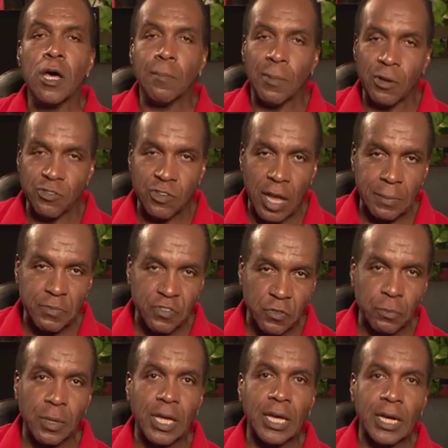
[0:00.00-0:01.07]
Most times for
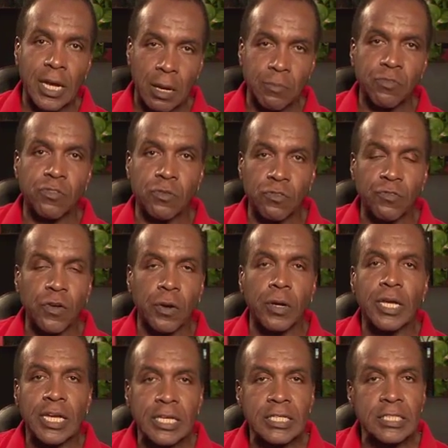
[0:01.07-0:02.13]
me, it comes through
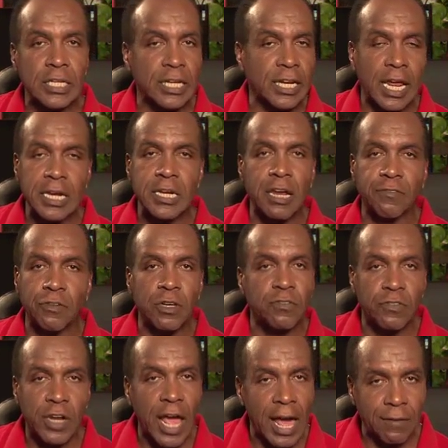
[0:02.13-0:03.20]
very easily and I never
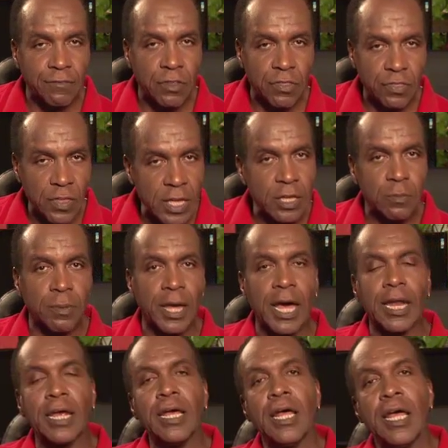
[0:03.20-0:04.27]
even have to think
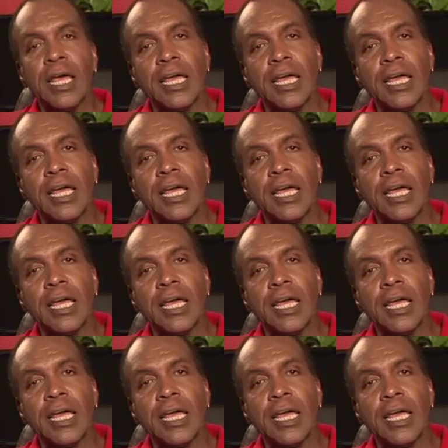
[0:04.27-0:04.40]
about it,